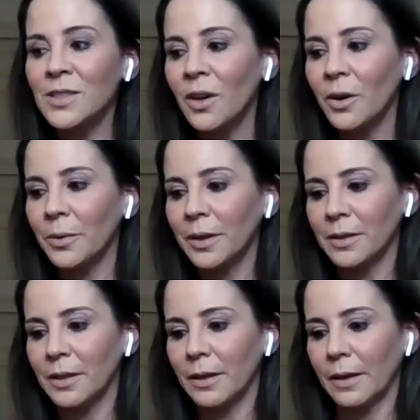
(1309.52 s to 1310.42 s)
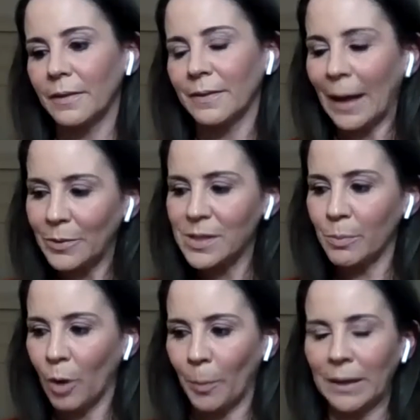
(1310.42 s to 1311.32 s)
So that was the
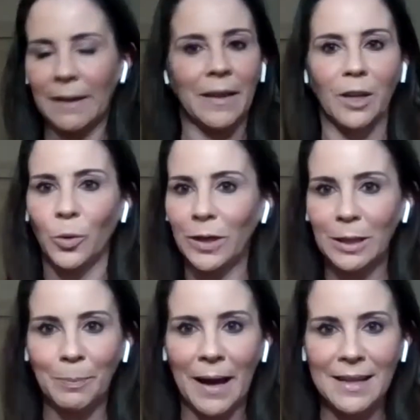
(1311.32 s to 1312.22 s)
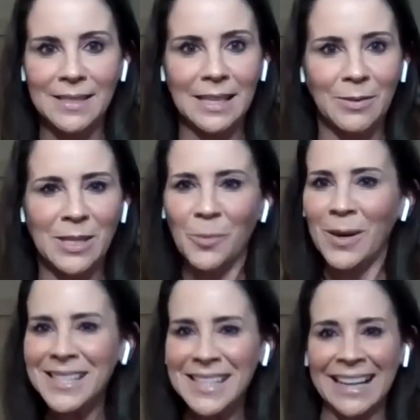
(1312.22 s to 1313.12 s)
moment, and then it quickly passed, and I was like, wait
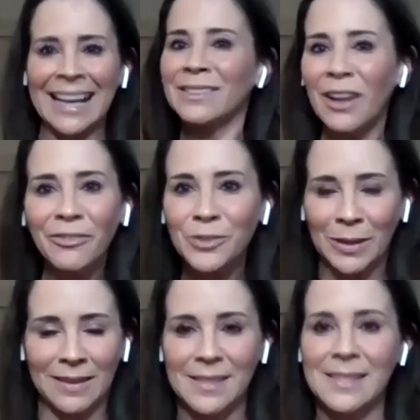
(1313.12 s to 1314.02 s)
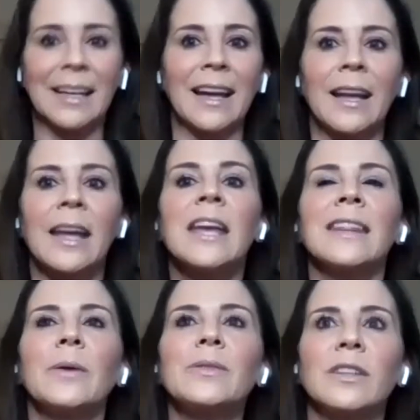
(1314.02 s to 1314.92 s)
a second, I love doing this. Like that
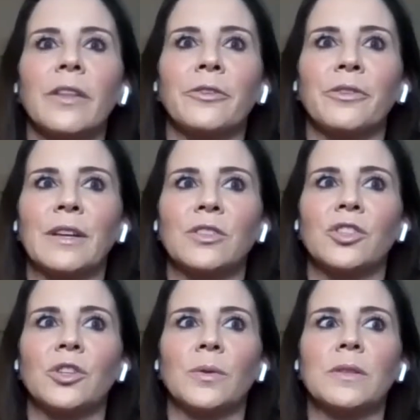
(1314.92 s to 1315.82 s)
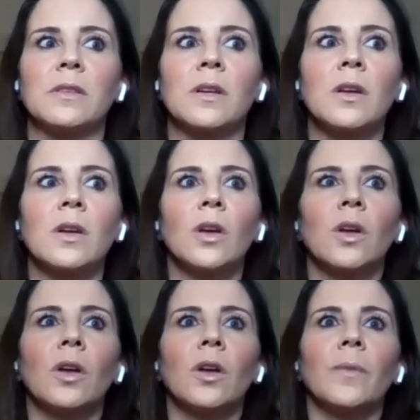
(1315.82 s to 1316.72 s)
was another thing too, is
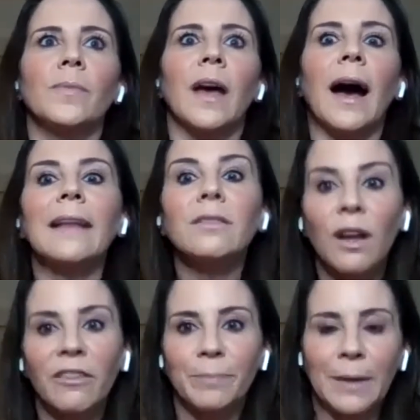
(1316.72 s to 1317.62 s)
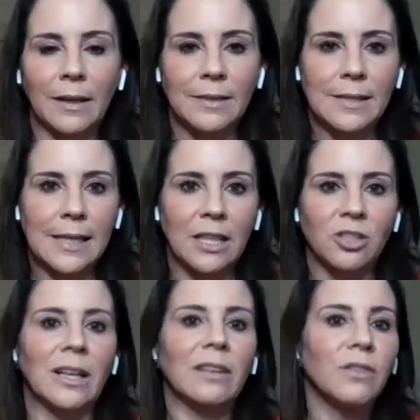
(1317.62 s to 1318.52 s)
I love being on stage,
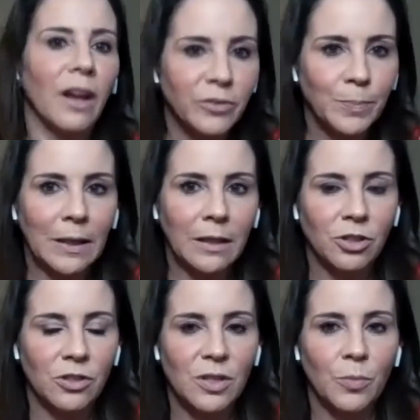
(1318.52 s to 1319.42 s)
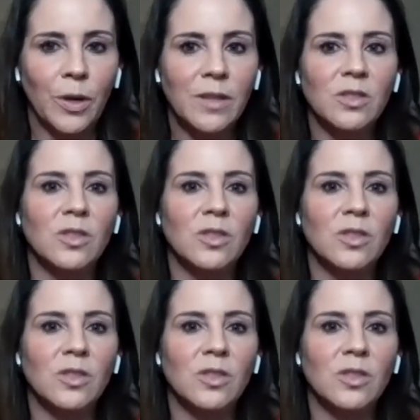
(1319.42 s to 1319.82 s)
and I loved being in Jersey Boys.